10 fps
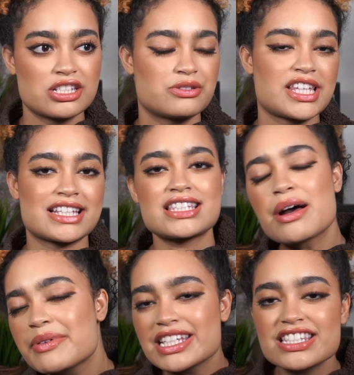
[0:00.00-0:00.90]
She was like,
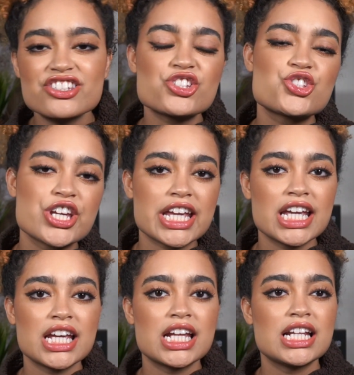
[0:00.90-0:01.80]
stop being such a
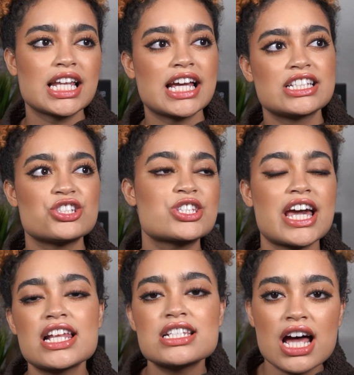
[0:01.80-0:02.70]
chicken, like just
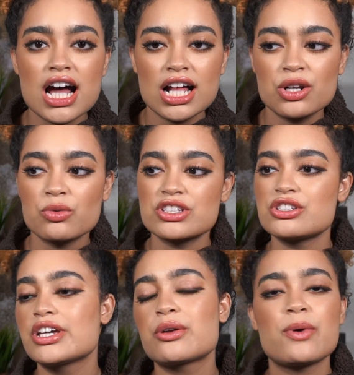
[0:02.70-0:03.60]
get it done. Once
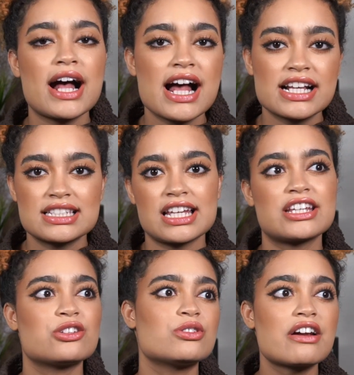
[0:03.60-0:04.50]
you get a wax,
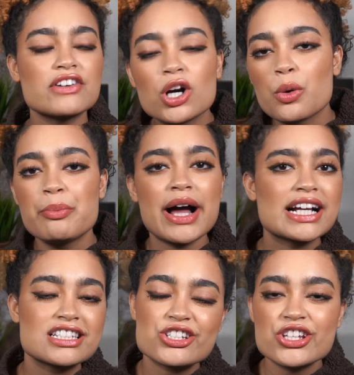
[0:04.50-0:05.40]
like you'll never go
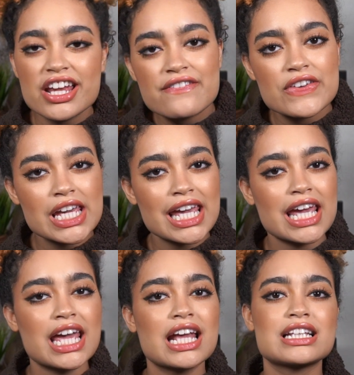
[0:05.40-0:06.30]
back to
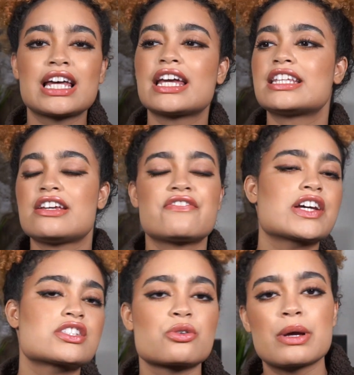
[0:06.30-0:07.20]
shaving, like the
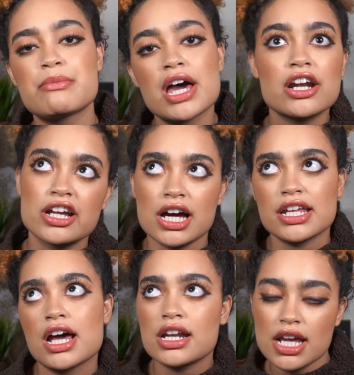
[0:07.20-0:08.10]
effects are way better, yada
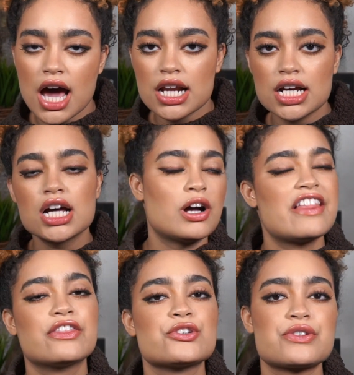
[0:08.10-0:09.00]
yada yada.
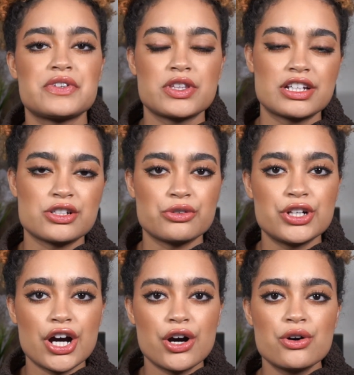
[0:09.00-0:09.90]
And those of you that don't
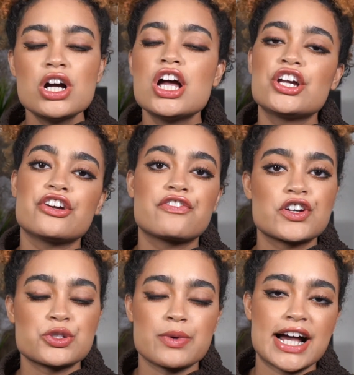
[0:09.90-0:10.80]
know, your
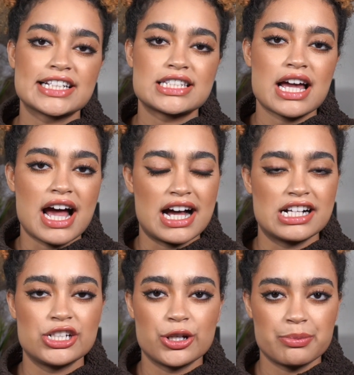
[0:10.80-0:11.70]
first wax
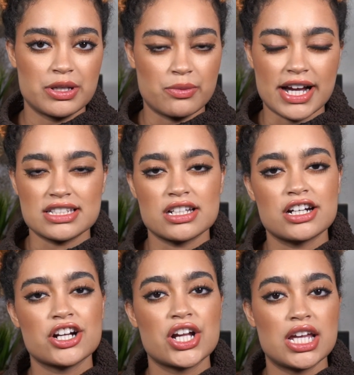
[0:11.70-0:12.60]
at European Wax
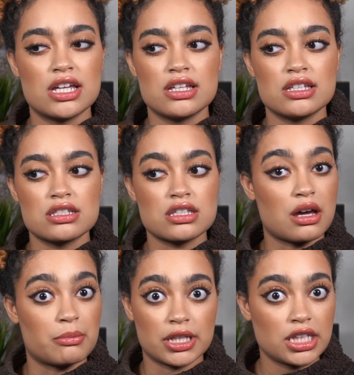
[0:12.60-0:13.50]
Center is
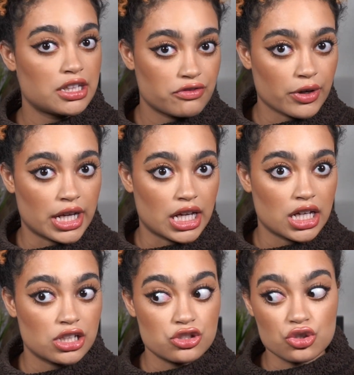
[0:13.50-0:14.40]
completely
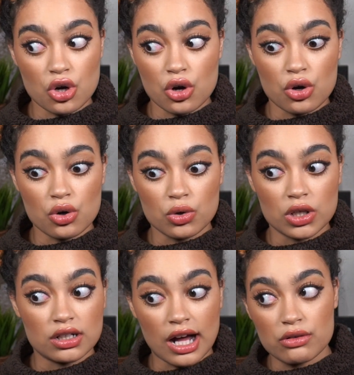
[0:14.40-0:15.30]
free.
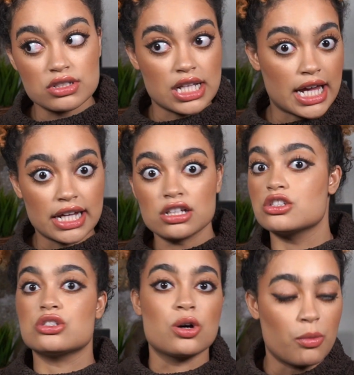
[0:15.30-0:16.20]
So I was like,
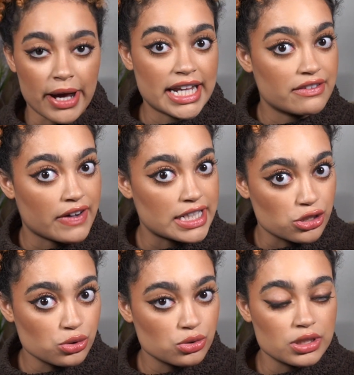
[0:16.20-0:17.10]
don't mind if I
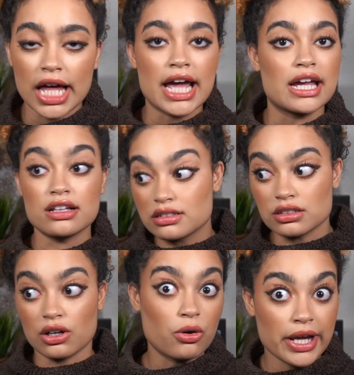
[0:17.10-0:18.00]
do, like
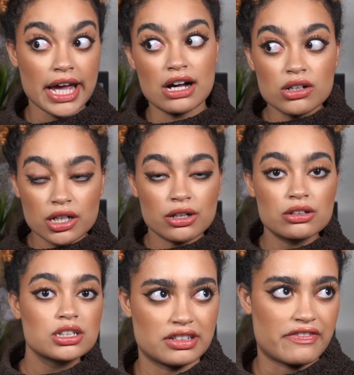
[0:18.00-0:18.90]
okay, I'll
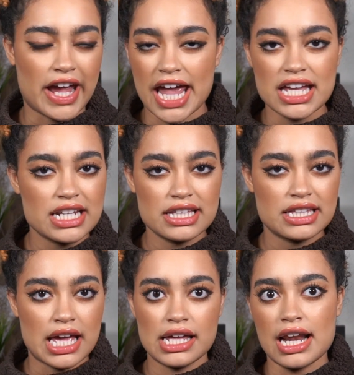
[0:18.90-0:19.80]
go. If I hate it,
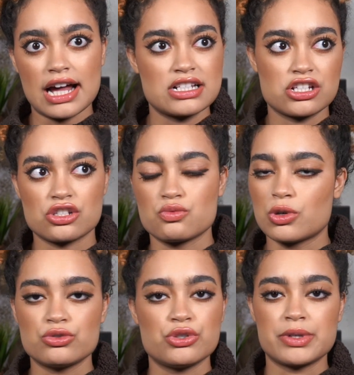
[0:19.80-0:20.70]
then I just
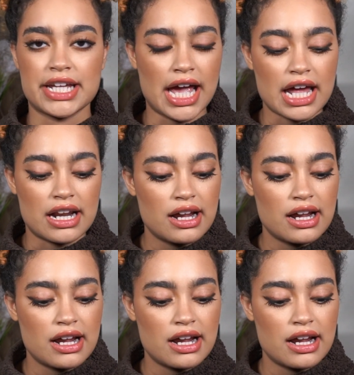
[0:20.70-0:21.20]
won't do it again.